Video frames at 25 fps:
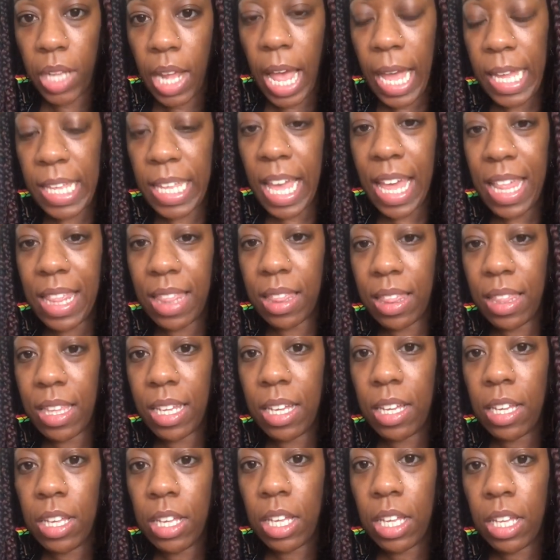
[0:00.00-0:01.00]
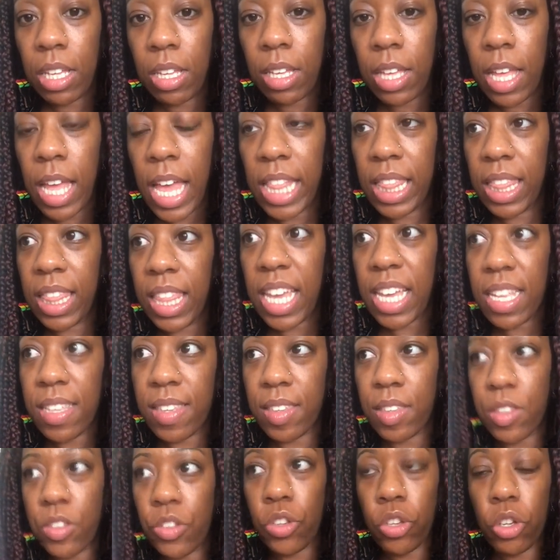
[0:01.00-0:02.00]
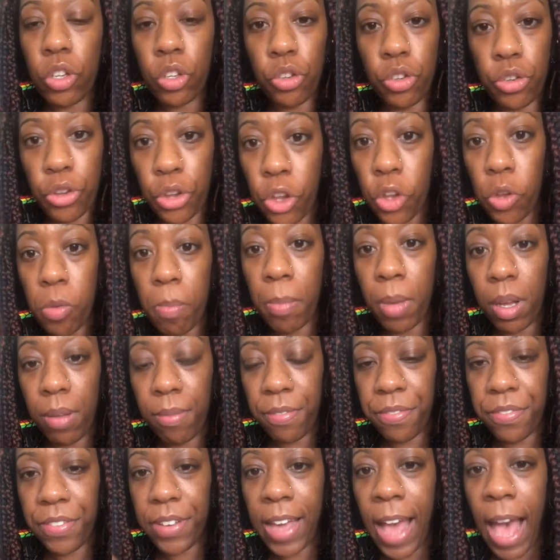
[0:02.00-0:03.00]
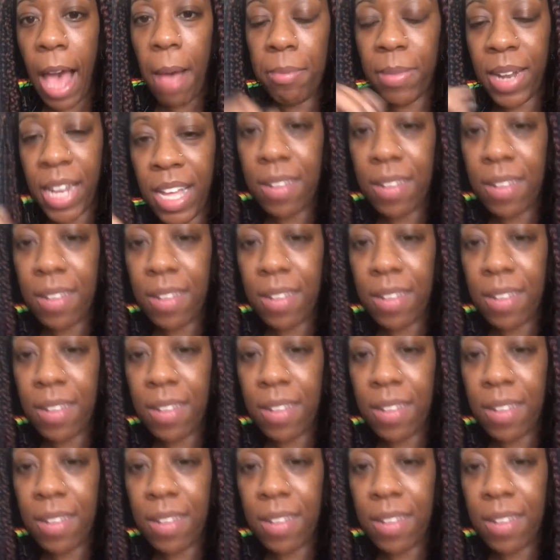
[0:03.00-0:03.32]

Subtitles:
And yet, in this 2-month gap,